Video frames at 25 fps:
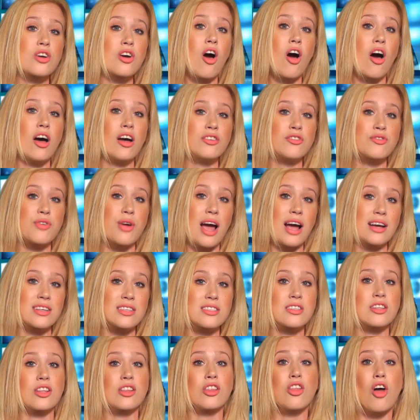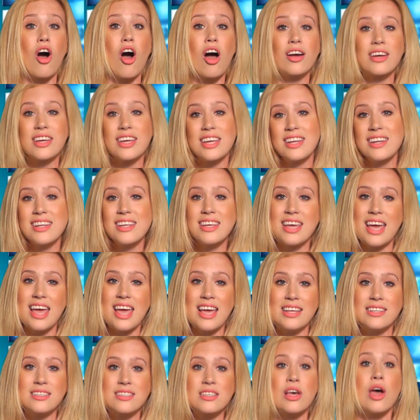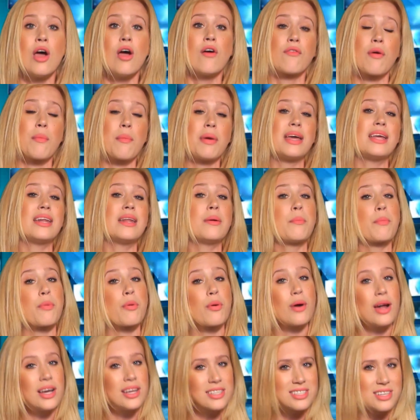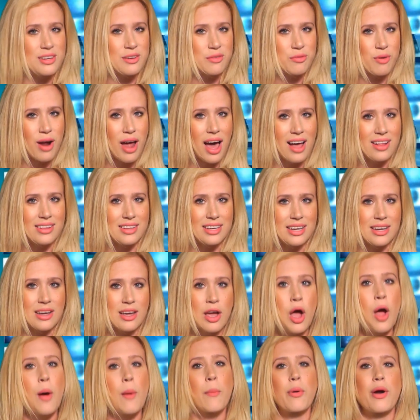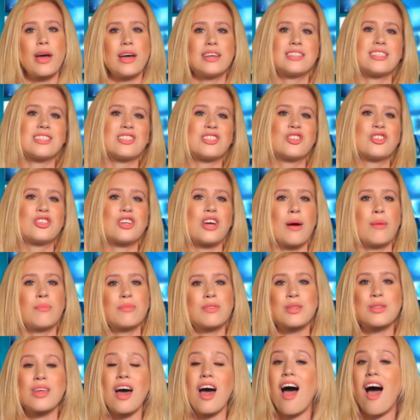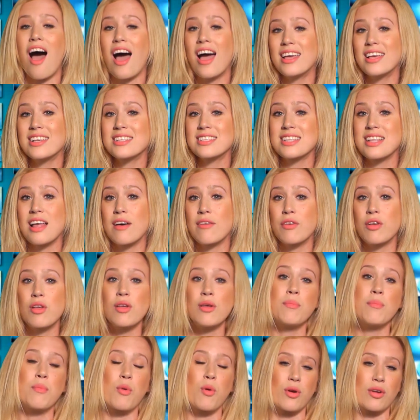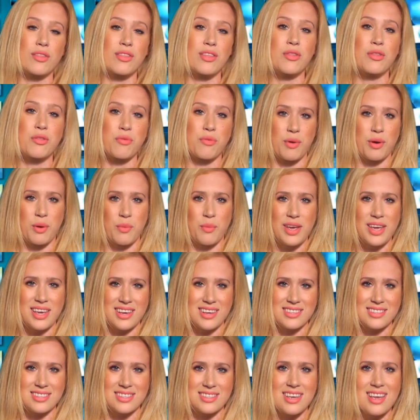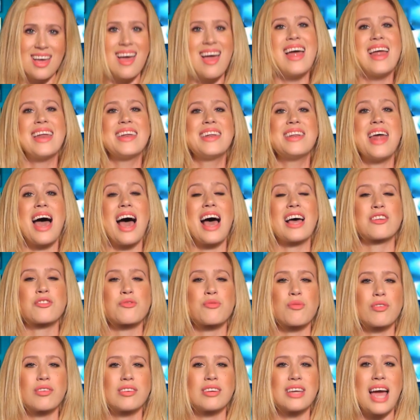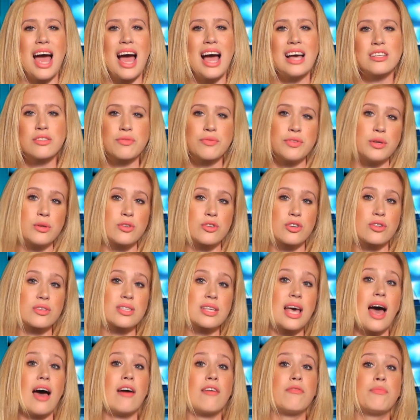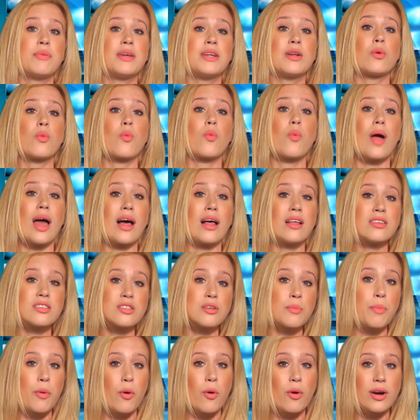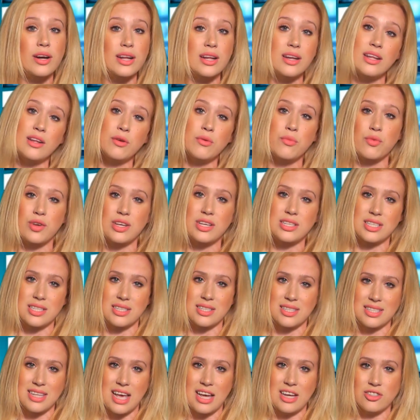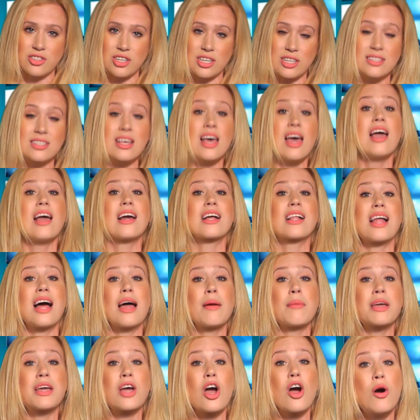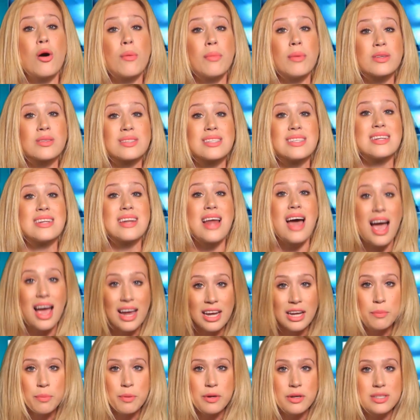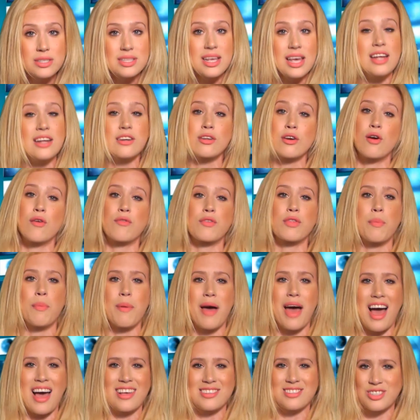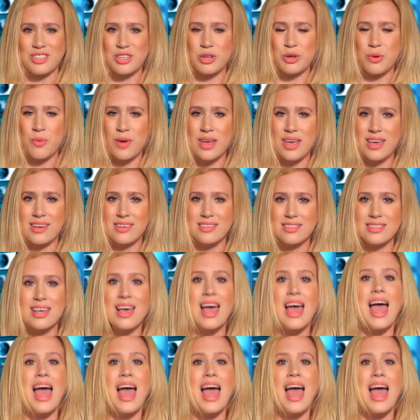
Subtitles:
contracts to lock in gains from an impressive rally. Prices jumped to the highest level in more than 3 weeks. Natural gas futures have been well supported in recent sessions, climbing almost 9% over the past 2 weeks,